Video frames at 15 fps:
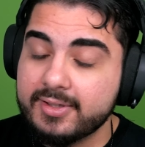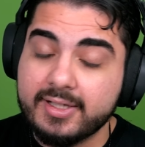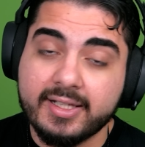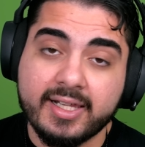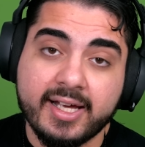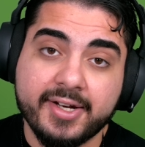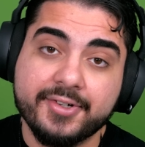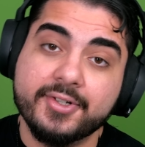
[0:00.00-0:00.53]

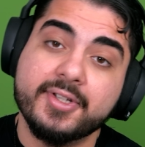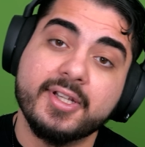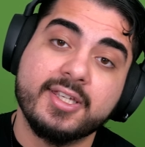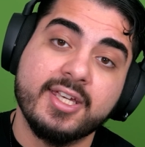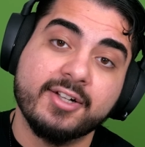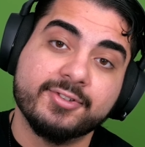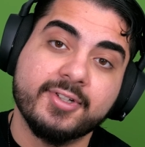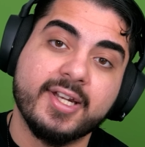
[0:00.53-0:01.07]
Gladiator, the
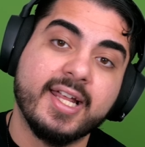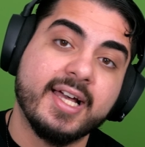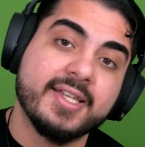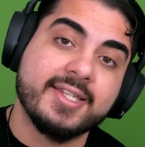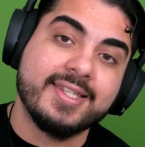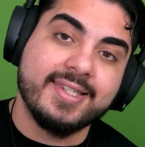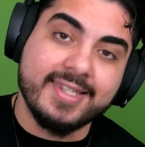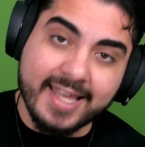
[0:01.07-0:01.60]
character that has
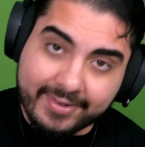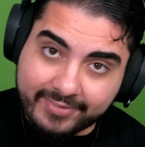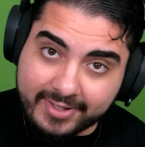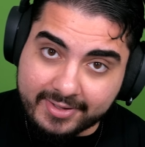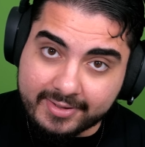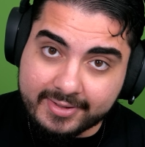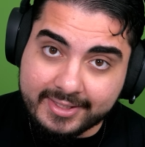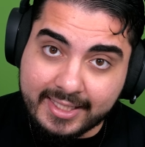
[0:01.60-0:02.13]

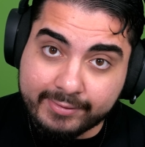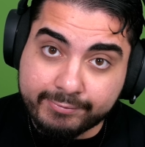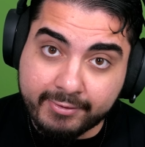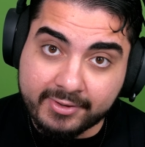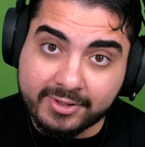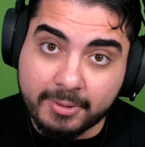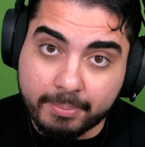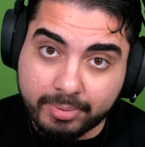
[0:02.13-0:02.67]
seven
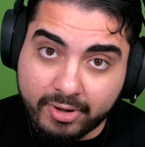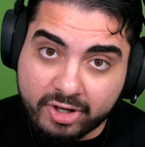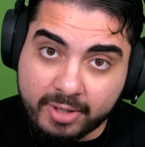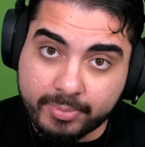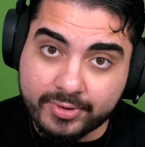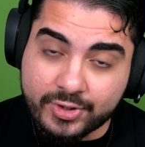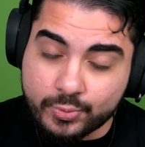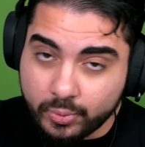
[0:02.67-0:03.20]
different
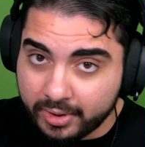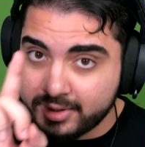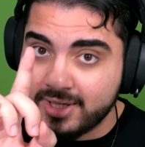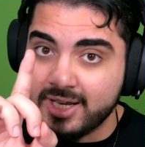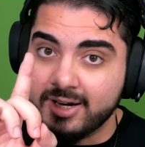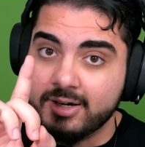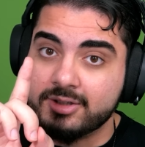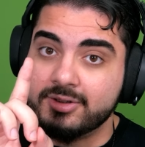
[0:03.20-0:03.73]
unblockables. One
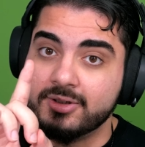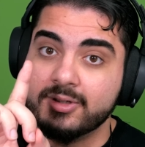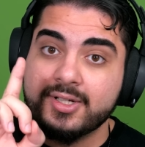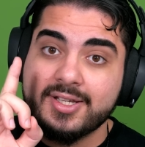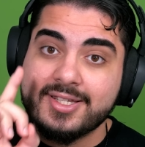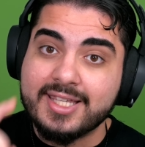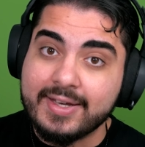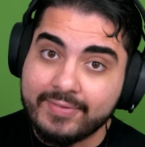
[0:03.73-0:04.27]
character,
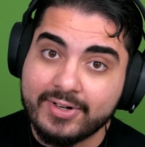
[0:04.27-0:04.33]
seven